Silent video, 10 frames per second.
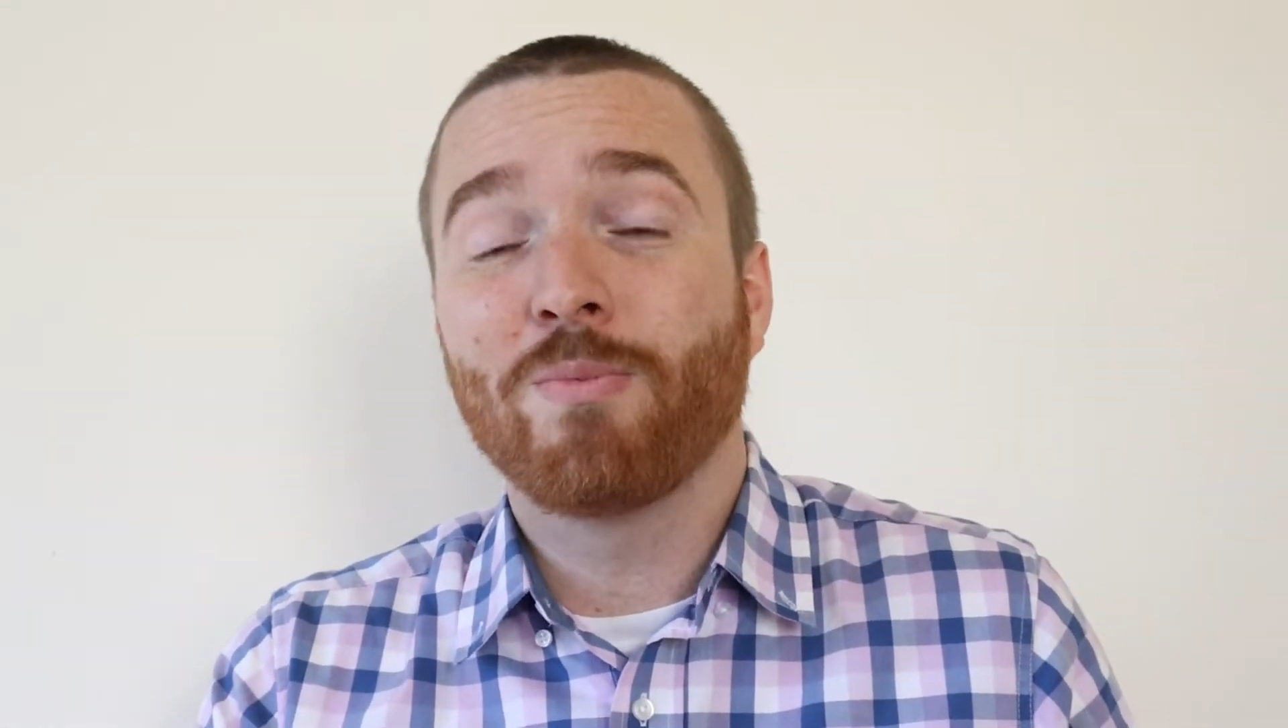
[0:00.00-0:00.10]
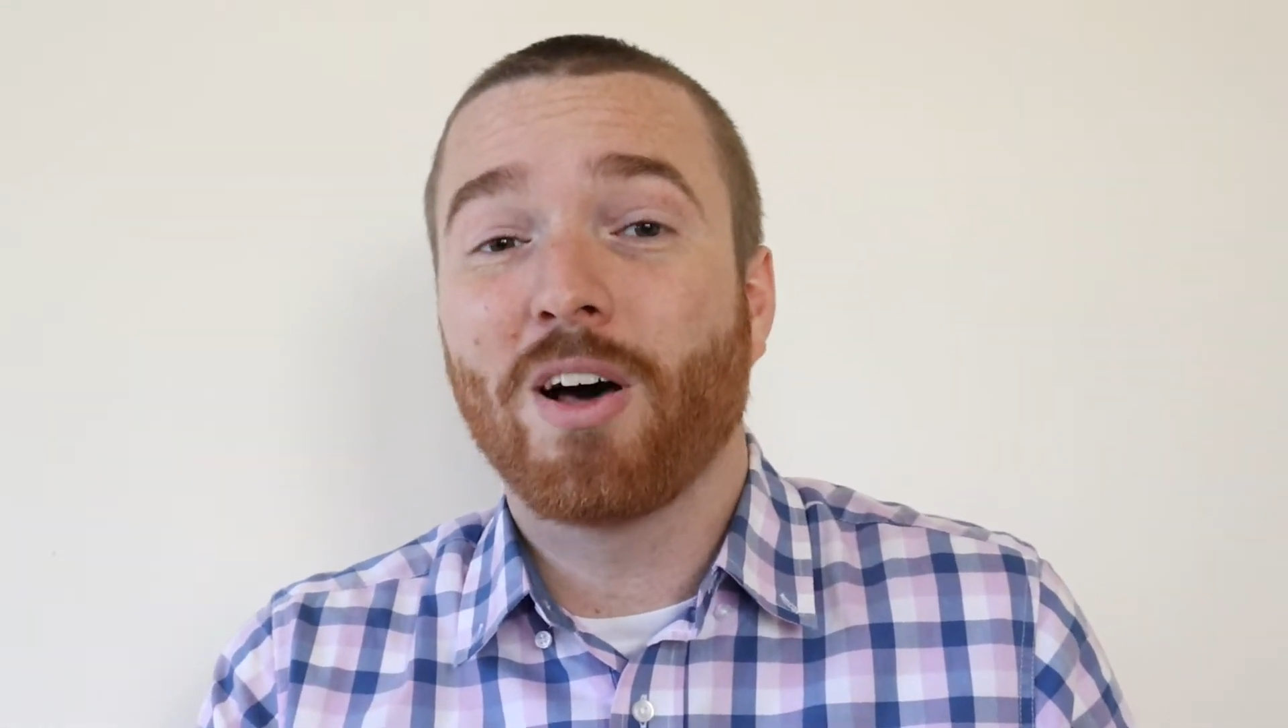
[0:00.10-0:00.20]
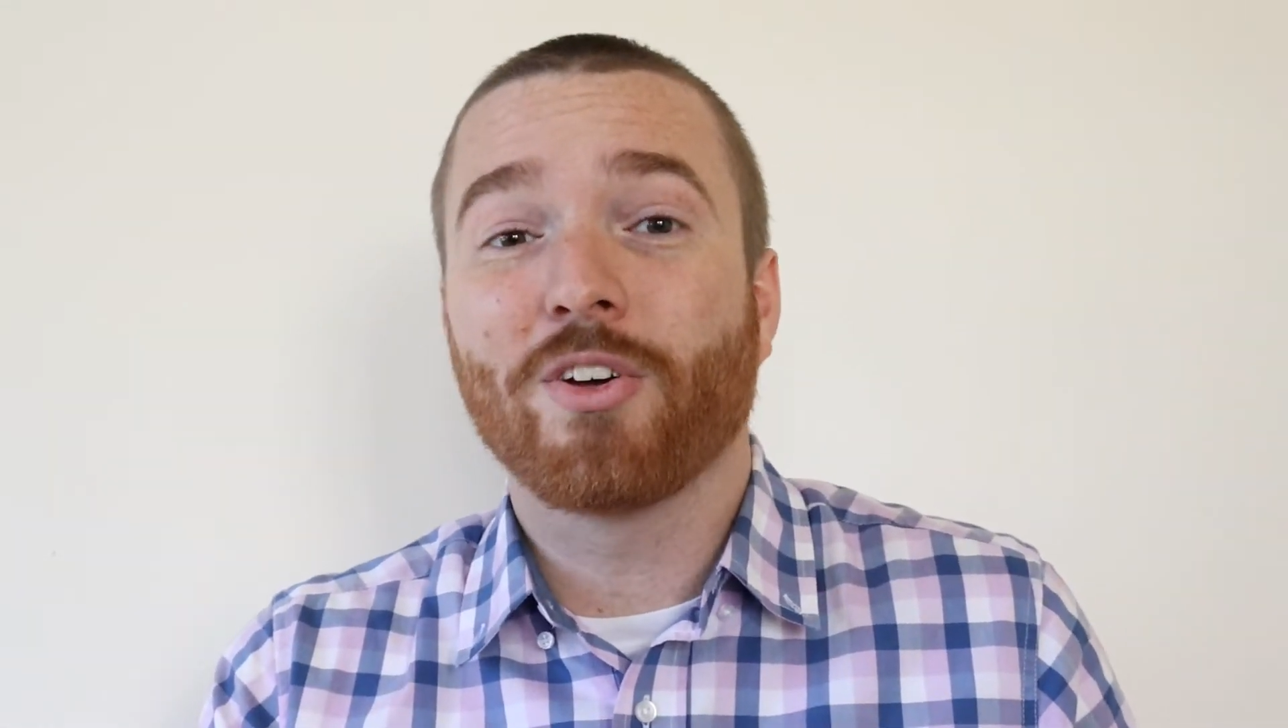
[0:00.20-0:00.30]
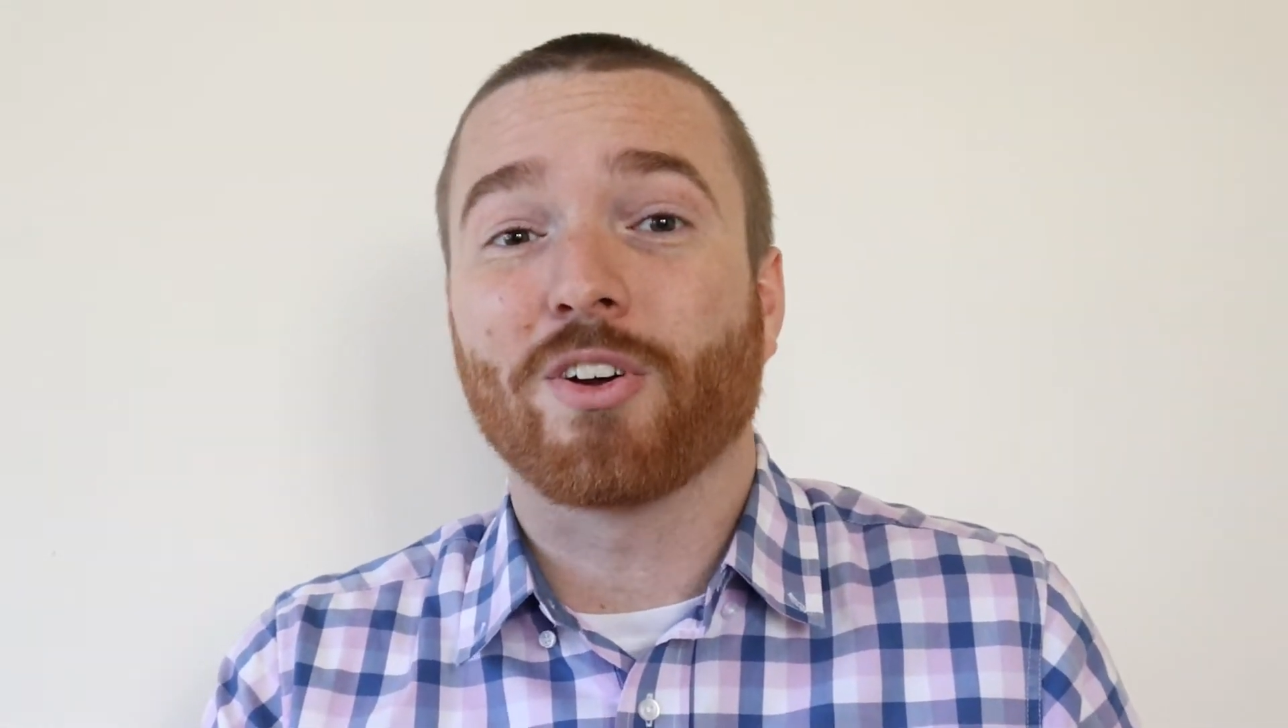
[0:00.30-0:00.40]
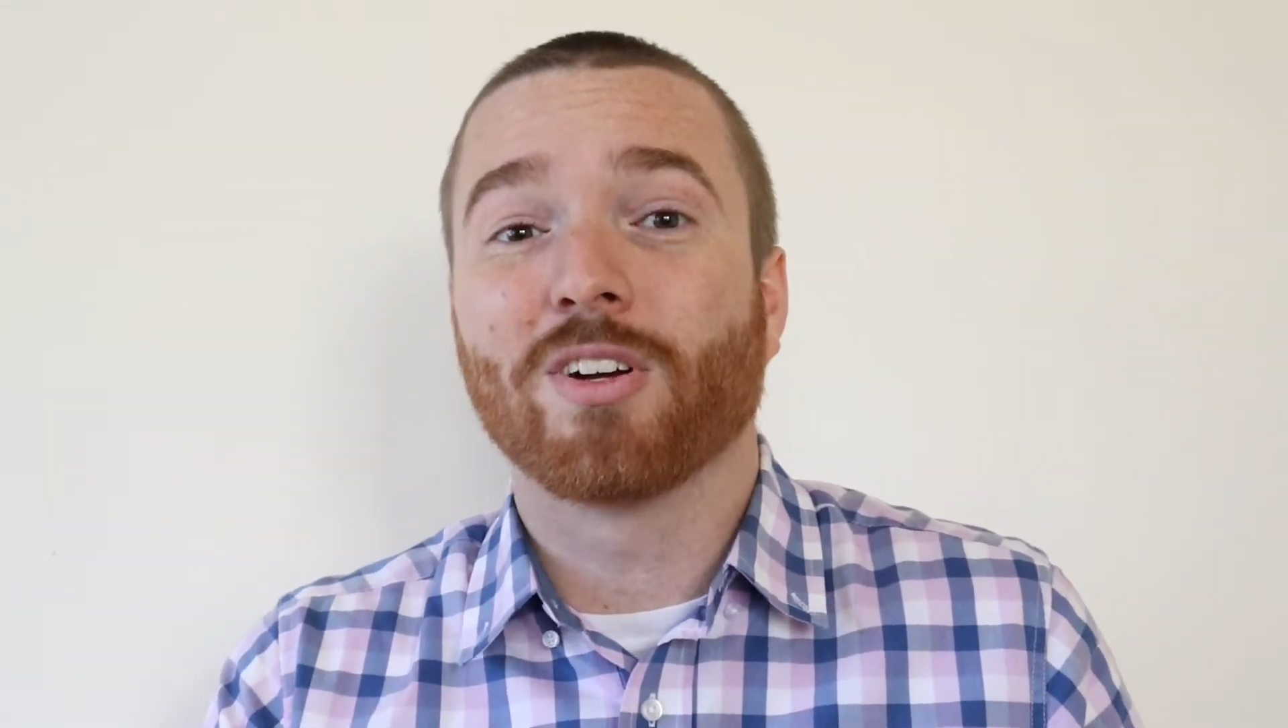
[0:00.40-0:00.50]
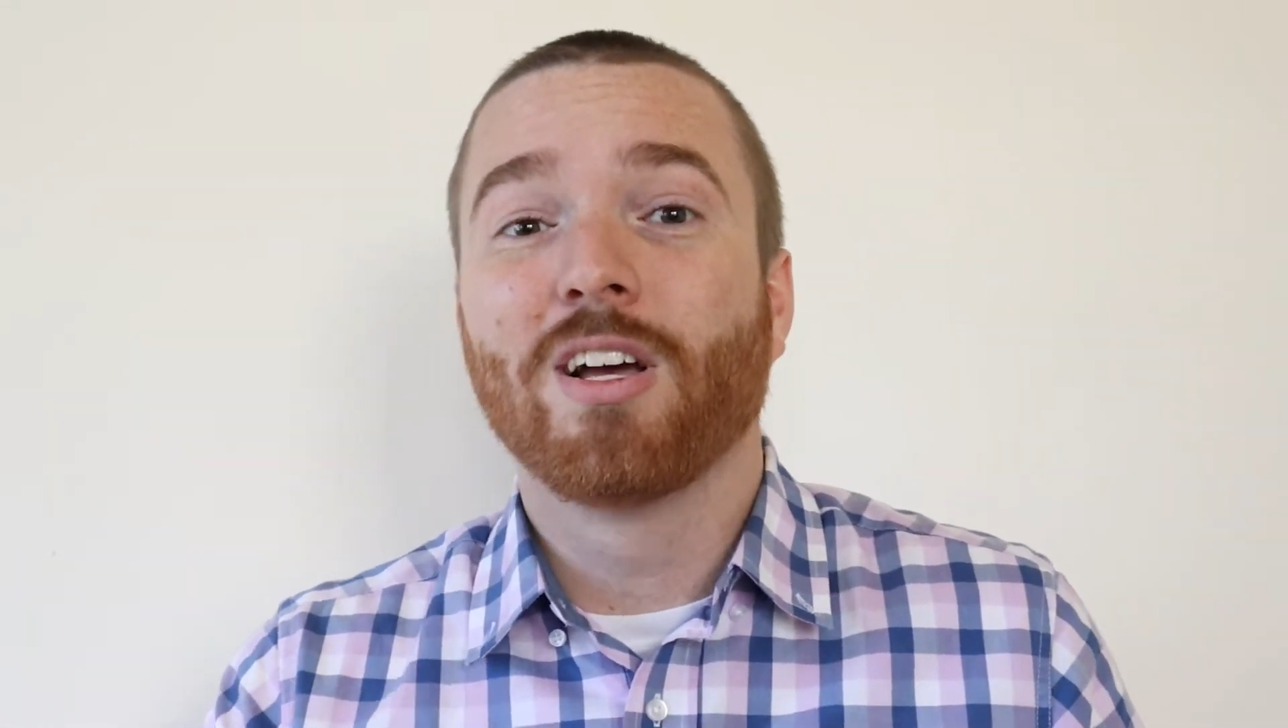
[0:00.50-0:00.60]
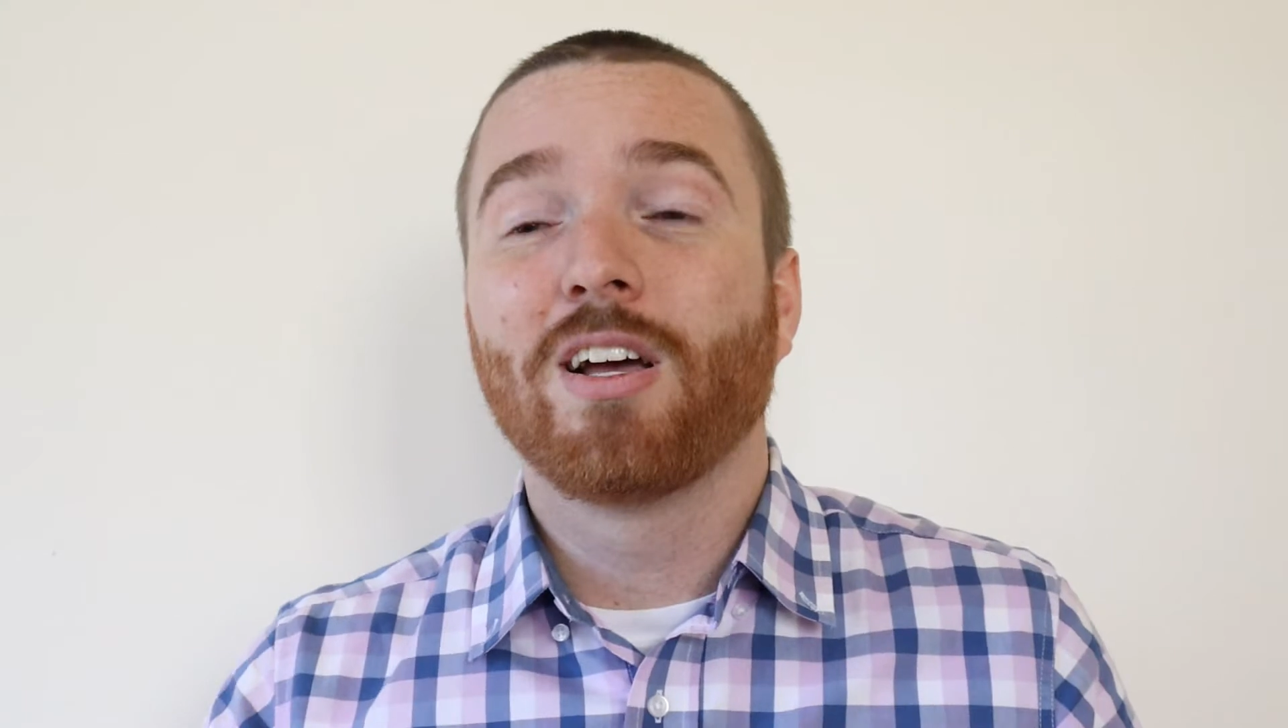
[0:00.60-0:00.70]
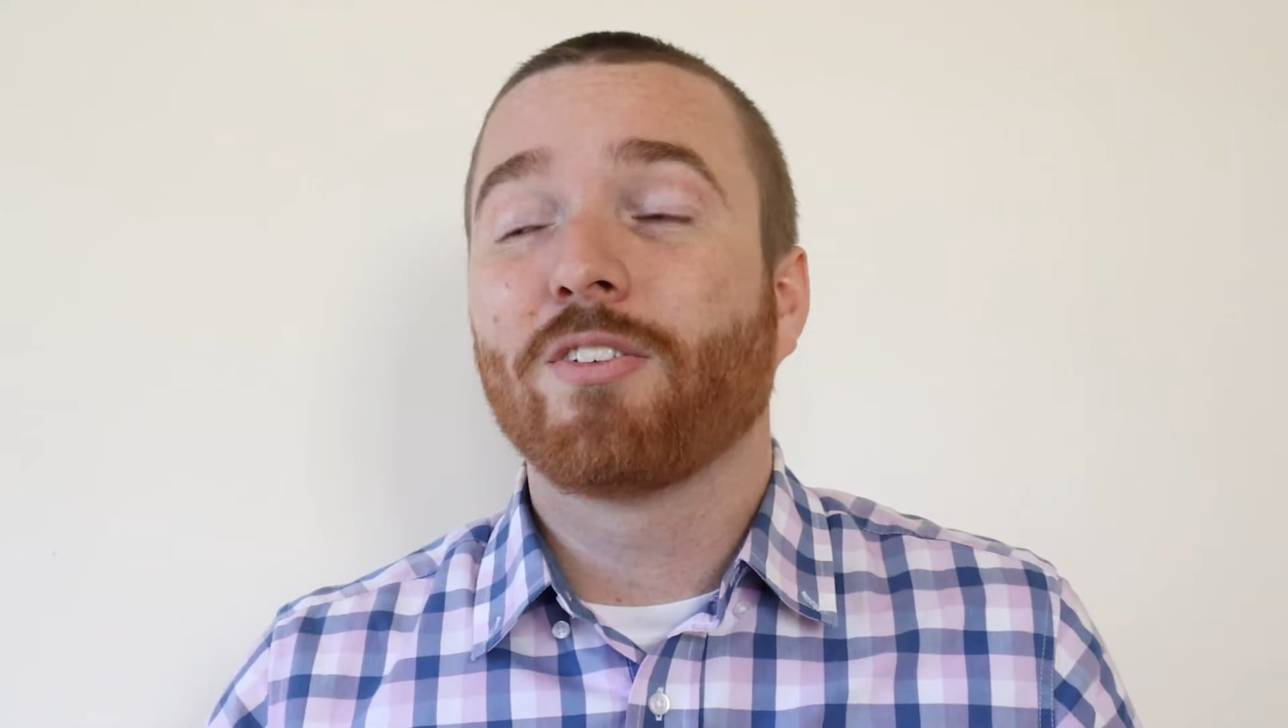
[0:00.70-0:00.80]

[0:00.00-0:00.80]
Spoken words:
mother.